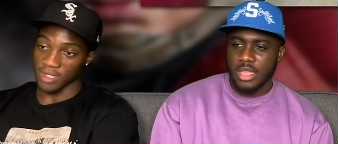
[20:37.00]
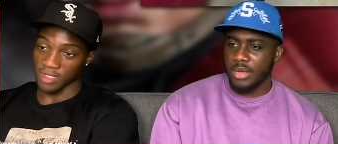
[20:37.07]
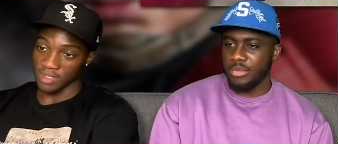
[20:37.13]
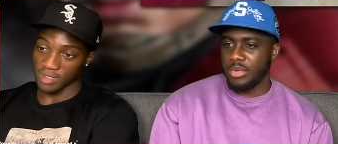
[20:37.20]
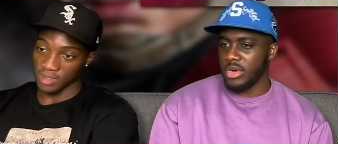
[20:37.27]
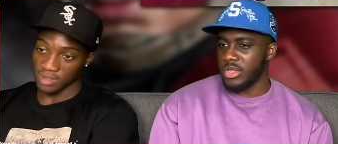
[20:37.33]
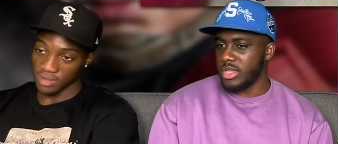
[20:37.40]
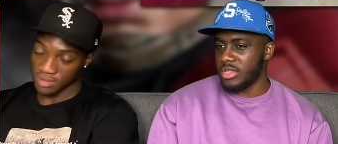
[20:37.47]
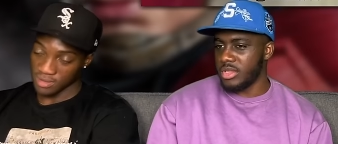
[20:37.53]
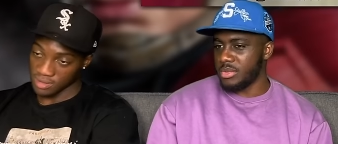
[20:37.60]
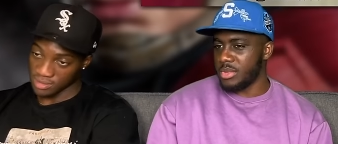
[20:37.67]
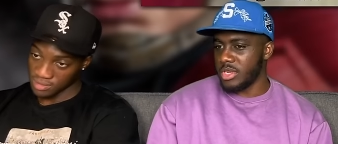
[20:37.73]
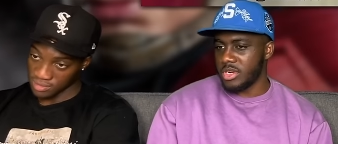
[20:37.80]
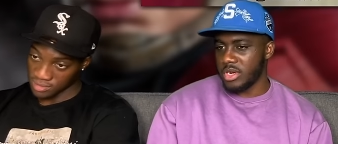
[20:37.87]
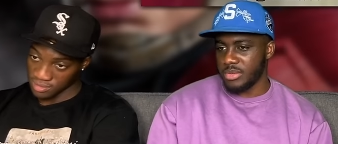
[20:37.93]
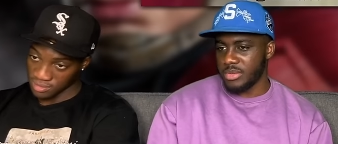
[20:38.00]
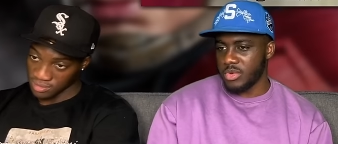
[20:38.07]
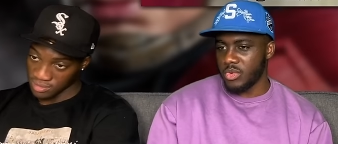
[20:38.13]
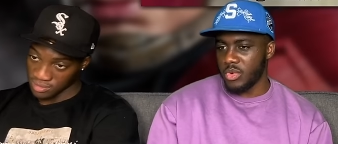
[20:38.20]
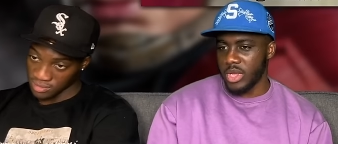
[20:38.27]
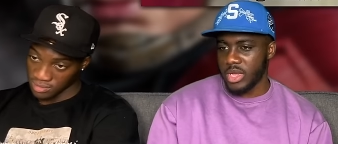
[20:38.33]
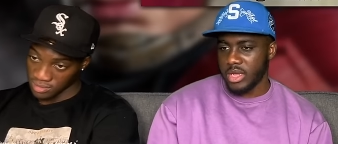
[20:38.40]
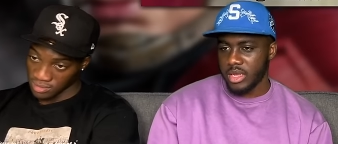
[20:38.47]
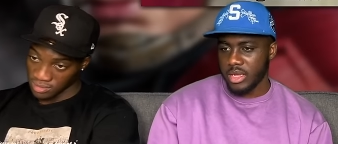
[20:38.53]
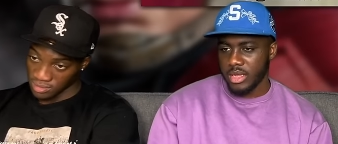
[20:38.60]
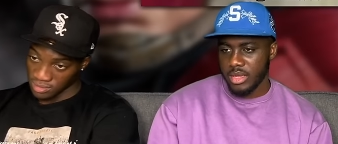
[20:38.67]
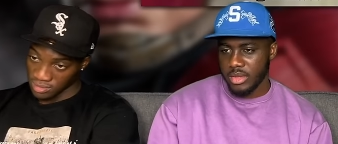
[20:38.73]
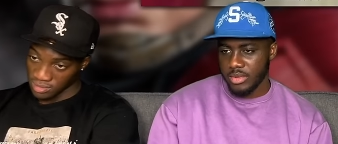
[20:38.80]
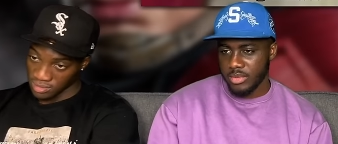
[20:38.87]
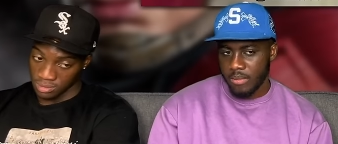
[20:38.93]
Speaker 1: the board needs to be dropped quick.
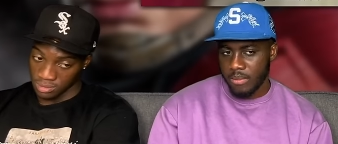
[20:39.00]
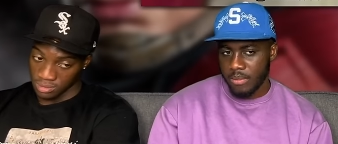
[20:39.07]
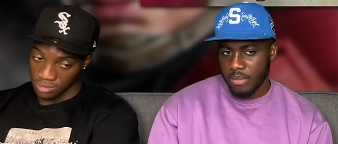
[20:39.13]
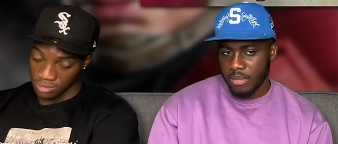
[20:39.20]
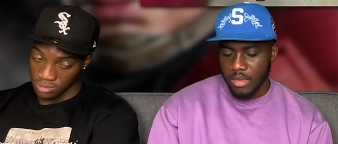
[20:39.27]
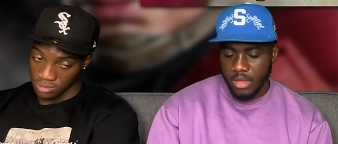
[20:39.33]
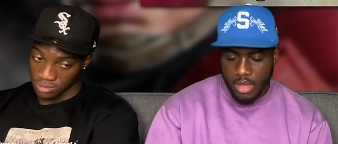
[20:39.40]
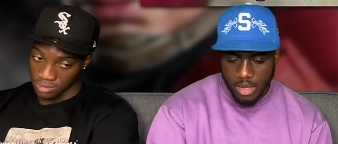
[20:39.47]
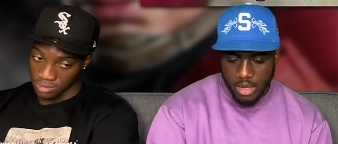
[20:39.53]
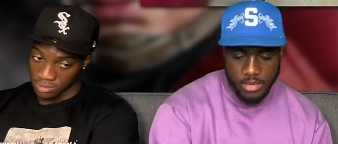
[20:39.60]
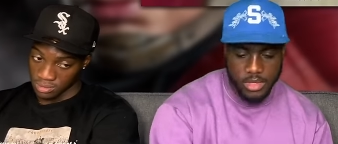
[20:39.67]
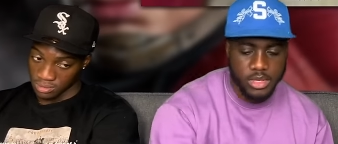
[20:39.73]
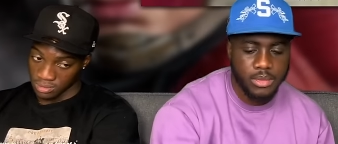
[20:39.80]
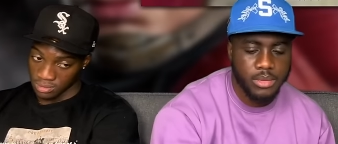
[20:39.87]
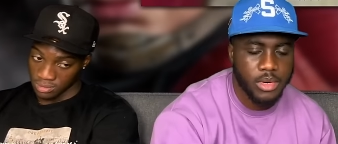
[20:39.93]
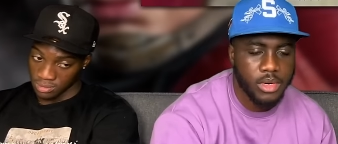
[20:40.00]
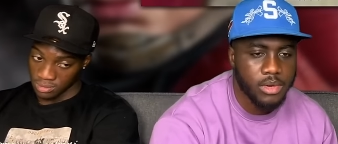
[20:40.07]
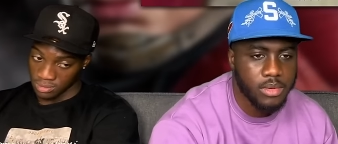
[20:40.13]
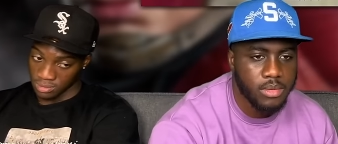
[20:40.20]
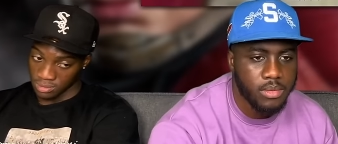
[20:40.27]
Mister Park.